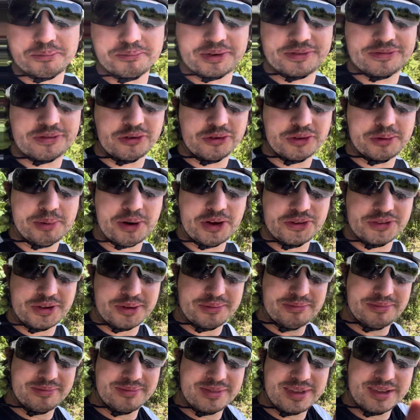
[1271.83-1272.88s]
before the
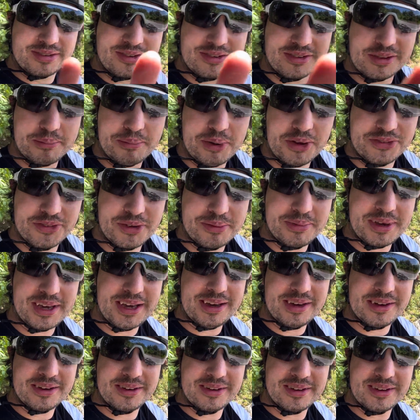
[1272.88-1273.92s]
bottom. This is the bottom
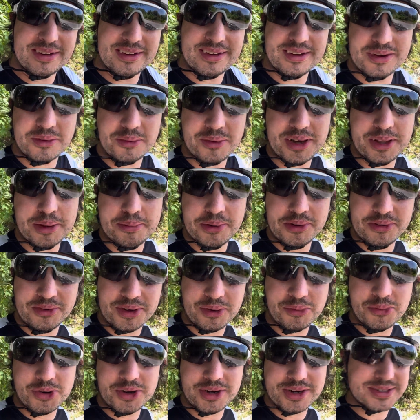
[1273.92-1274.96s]
here where the
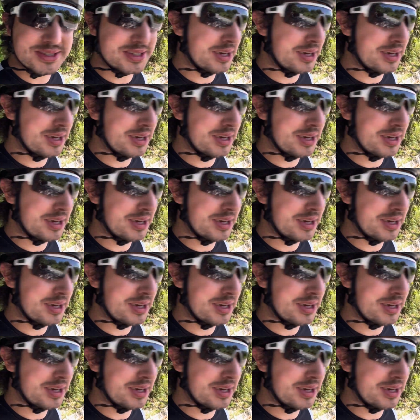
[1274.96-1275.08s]
building works